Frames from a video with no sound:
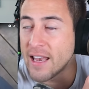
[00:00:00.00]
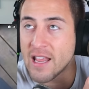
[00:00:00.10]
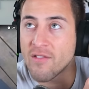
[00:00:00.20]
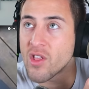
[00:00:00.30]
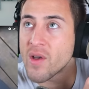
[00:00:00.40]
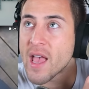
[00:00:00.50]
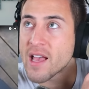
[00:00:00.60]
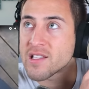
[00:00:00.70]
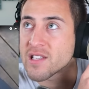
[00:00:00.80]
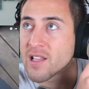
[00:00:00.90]
And even though he
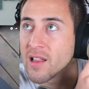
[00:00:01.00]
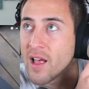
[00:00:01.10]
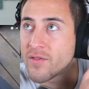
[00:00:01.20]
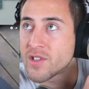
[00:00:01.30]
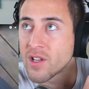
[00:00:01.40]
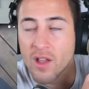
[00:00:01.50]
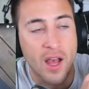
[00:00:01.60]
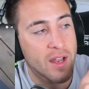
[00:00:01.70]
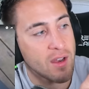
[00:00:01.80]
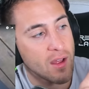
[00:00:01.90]
has his glove still
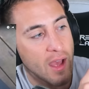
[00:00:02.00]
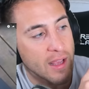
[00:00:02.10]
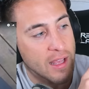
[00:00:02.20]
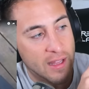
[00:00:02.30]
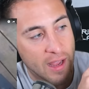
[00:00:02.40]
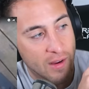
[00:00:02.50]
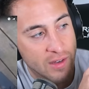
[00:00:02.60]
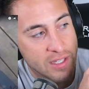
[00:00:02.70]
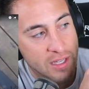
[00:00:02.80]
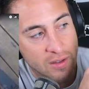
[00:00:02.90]
on, I can
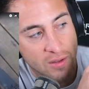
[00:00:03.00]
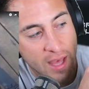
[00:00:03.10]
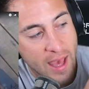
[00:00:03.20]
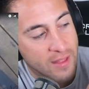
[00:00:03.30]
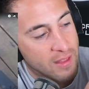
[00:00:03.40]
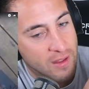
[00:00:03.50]
guarantee you that